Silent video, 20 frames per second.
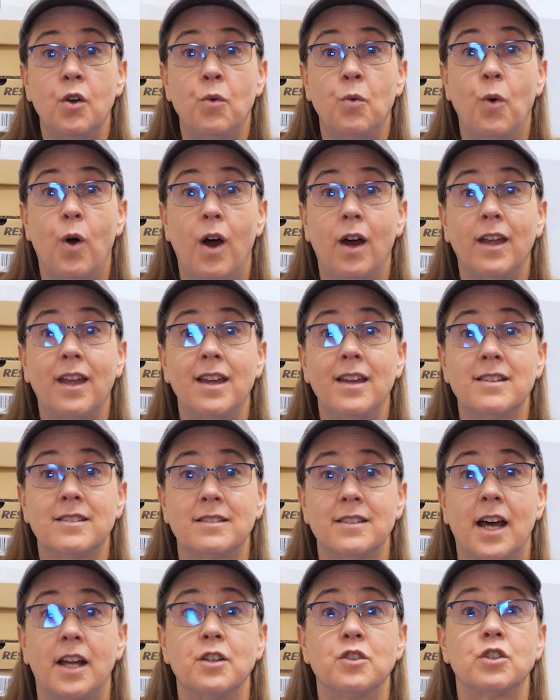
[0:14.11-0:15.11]
Walking is
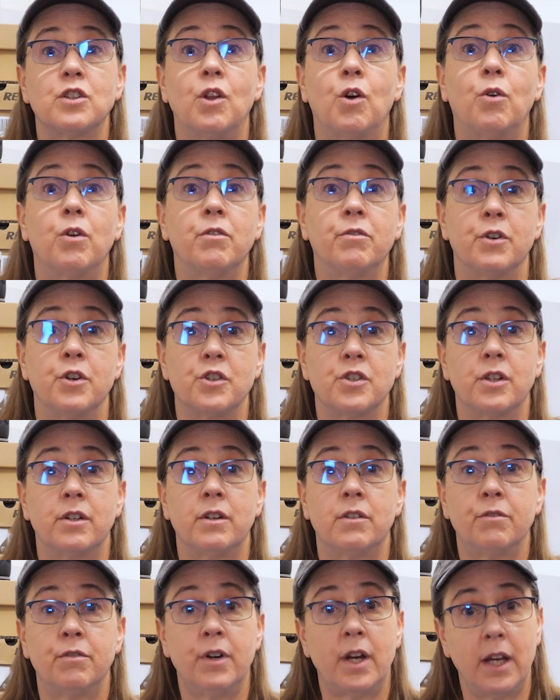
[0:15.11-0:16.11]
not a slower version
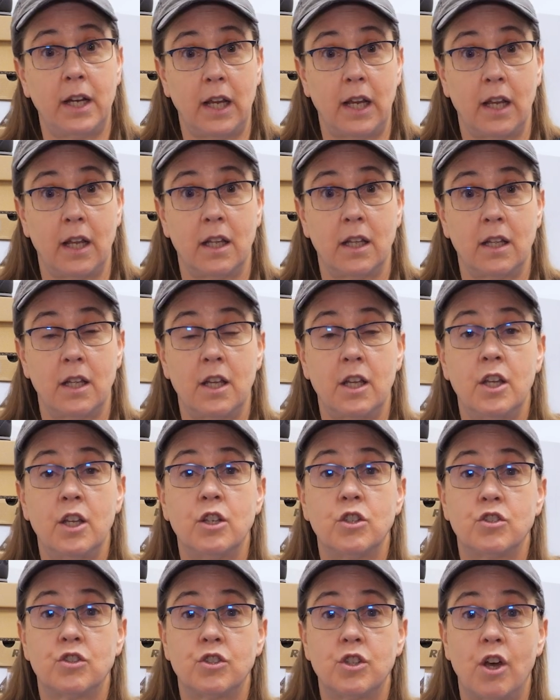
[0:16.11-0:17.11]
of running.
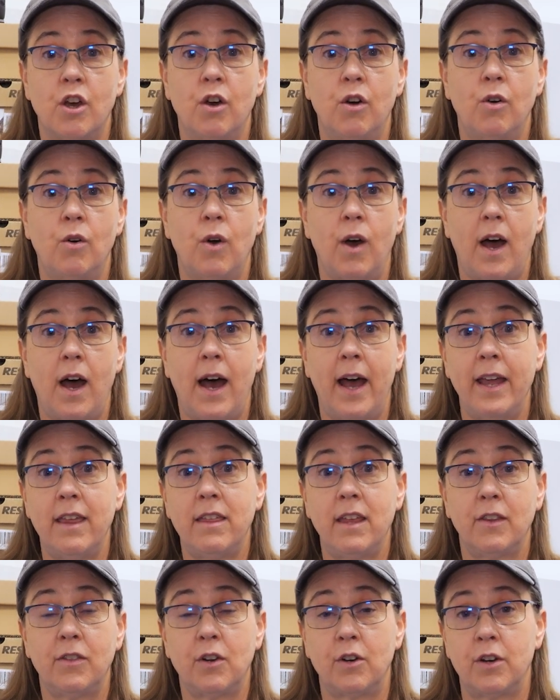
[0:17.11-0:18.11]
So I
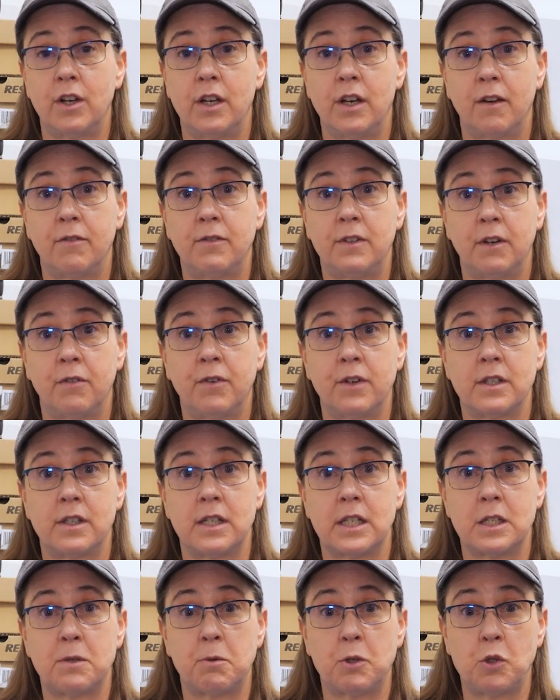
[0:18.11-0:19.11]
think there are enough
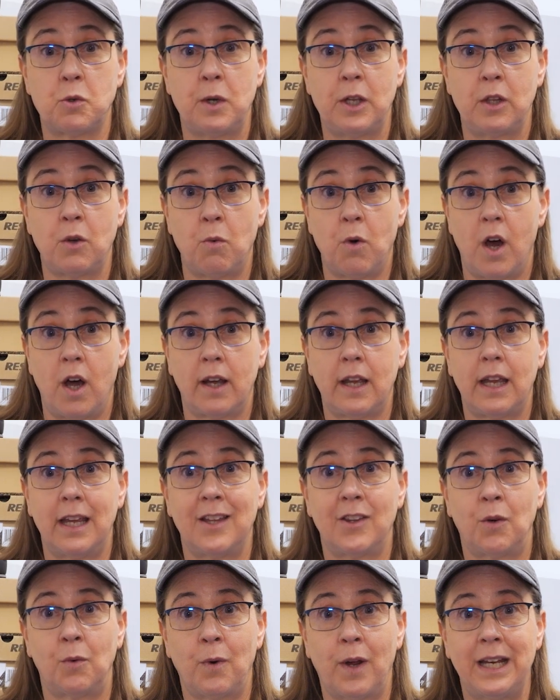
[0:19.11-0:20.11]
differences between the walking
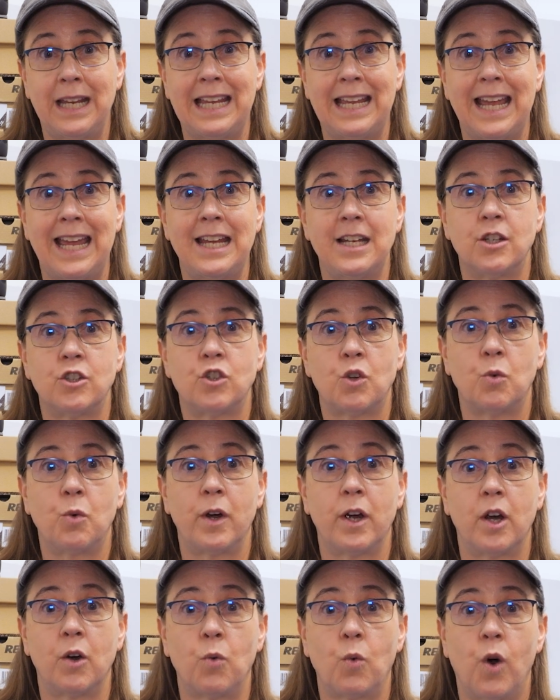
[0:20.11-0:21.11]
and the running gait to
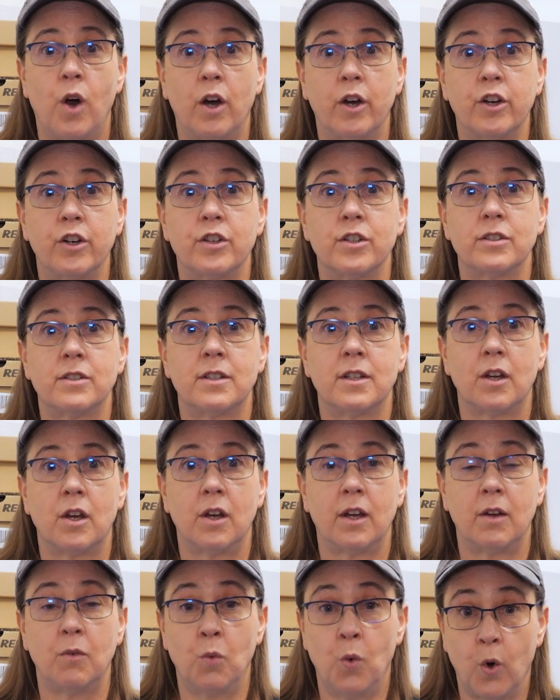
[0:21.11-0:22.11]
where walkers
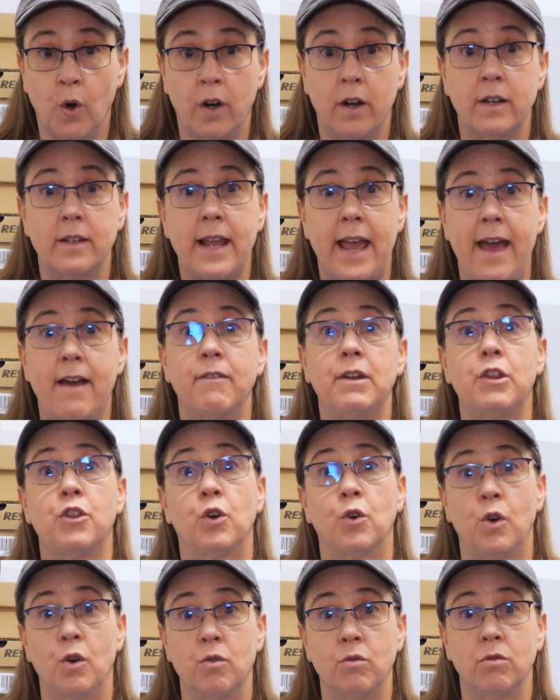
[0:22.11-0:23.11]
warrant having
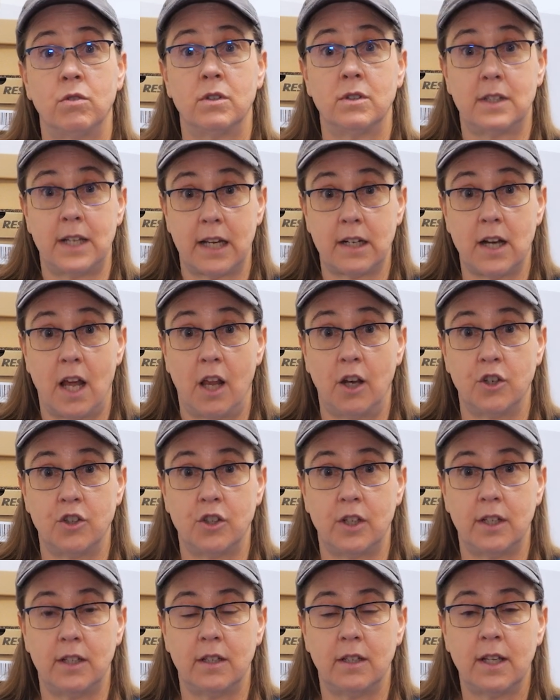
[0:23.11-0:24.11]
their own
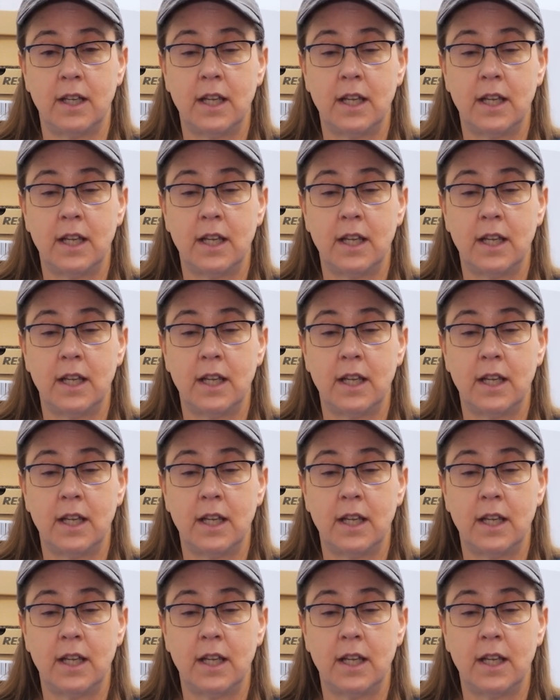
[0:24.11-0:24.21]
technology.